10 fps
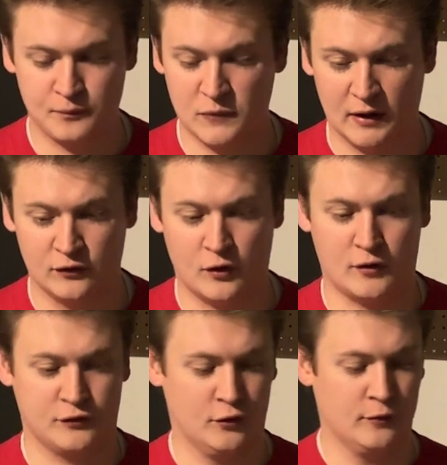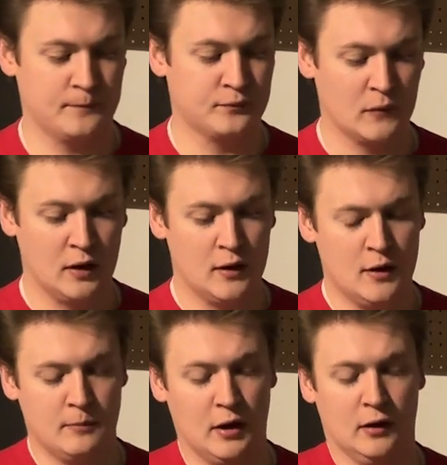exhauster
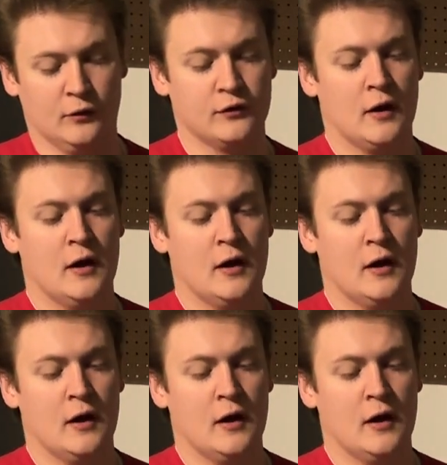bellows.